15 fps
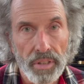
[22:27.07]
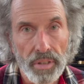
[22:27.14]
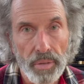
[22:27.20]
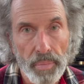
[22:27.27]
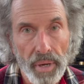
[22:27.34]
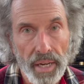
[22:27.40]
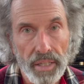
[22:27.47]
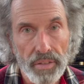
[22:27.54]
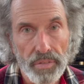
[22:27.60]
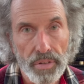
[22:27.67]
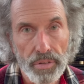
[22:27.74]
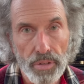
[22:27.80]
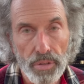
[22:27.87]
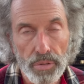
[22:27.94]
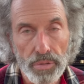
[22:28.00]
the back of the
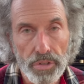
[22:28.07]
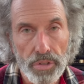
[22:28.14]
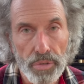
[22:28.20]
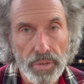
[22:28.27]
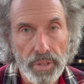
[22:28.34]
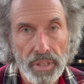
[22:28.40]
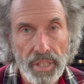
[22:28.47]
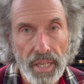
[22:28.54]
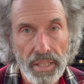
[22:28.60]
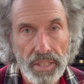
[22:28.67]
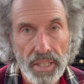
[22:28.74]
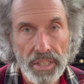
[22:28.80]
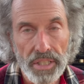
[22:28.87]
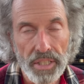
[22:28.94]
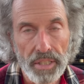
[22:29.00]
nose during that
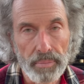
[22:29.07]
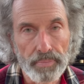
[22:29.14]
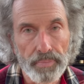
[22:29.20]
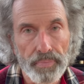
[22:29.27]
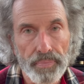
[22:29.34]
testing.